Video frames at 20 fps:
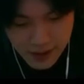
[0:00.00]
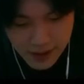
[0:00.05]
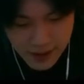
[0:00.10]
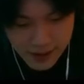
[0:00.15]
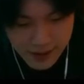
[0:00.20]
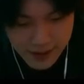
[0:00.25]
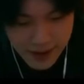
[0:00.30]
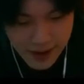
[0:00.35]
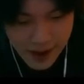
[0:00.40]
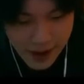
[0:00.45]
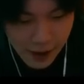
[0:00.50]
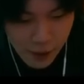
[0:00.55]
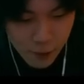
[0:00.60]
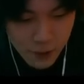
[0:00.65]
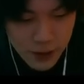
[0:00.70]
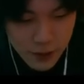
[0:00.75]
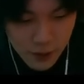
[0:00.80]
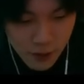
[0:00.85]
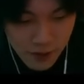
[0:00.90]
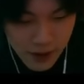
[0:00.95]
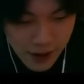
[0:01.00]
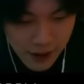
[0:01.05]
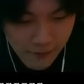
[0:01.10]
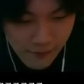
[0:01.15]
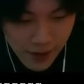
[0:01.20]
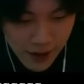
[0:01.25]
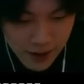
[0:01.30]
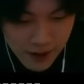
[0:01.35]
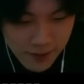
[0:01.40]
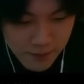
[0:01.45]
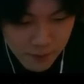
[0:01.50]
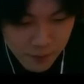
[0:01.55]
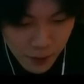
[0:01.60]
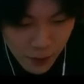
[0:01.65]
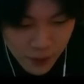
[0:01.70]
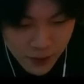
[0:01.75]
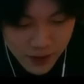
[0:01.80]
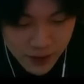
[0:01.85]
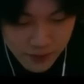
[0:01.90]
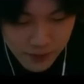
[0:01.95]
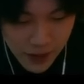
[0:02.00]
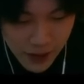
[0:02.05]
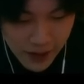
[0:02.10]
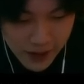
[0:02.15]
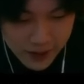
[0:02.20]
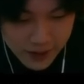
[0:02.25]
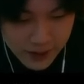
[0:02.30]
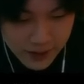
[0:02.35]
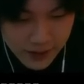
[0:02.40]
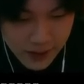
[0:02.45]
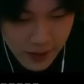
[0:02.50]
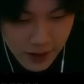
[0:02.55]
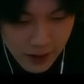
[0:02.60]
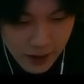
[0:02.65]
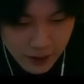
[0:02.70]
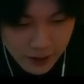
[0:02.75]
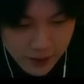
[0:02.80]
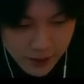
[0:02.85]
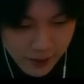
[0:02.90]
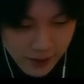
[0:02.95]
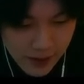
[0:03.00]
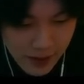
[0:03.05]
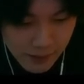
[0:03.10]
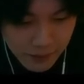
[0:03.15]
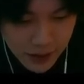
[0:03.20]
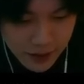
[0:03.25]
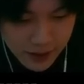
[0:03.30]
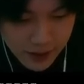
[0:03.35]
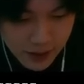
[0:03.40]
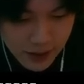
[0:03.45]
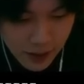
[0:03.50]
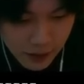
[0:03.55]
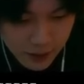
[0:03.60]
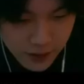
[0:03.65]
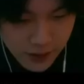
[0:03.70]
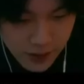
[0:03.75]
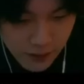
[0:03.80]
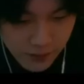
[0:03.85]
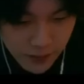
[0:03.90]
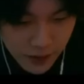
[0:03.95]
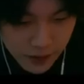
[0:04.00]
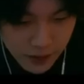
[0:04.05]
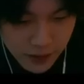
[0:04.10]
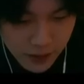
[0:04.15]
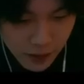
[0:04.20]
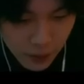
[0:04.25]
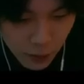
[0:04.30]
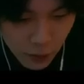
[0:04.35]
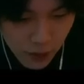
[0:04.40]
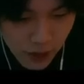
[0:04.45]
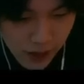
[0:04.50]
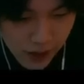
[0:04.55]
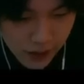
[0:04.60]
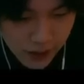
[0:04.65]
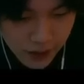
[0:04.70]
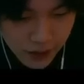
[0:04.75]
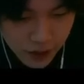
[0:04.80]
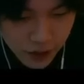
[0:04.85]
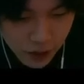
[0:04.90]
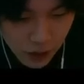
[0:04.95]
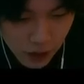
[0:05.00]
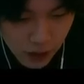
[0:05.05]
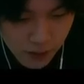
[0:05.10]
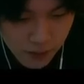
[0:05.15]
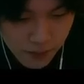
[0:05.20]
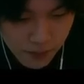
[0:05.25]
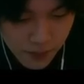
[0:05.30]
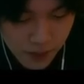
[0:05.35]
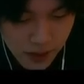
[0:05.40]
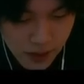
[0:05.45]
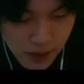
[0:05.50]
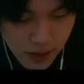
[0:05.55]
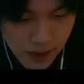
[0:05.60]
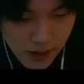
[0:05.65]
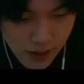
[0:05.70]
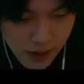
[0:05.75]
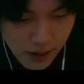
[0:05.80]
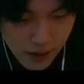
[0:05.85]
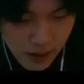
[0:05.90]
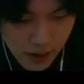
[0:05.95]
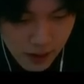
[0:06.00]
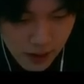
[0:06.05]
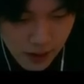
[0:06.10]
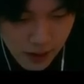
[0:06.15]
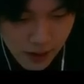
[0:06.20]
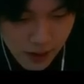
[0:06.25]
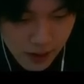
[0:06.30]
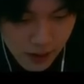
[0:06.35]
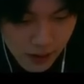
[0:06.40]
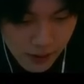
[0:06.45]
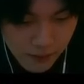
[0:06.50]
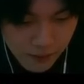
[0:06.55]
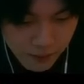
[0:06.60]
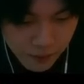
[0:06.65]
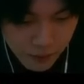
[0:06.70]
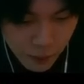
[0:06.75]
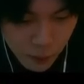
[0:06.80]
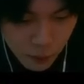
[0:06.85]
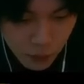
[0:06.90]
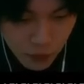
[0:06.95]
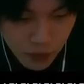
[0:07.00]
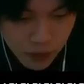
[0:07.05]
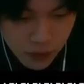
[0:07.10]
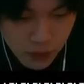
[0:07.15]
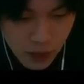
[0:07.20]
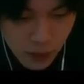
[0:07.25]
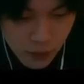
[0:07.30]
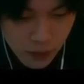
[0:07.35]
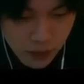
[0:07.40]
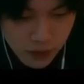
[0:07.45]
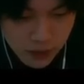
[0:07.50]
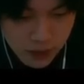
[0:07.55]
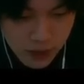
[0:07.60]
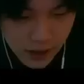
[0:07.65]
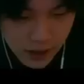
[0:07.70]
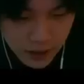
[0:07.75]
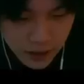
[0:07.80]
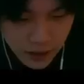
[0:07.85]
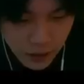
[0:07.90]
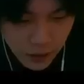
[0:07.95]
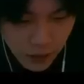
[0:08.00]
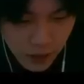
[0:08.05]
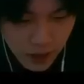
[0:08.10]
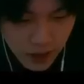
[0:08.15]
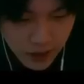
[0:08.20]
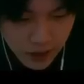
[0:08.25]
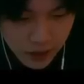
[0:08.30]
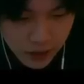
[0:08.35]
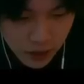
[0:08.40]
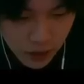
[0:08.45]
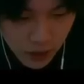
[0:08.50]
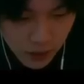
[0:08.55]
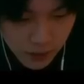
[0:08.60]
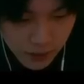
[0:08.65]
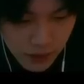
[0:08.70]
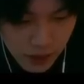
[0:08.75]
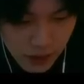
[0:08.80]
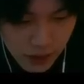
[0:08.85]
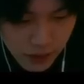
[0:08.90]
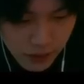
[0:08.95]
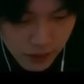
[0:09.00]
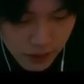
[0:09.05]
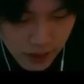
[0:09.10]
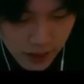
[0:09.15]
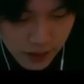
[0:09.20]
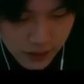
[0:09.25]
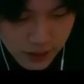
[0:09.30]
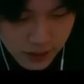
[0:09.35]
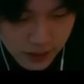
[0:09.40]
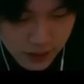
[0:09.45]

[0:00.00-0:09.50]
And now we don't have any box space, so let me sell something to the Rayleigh shop. What do I want to sell to the Rayleigh shop? This.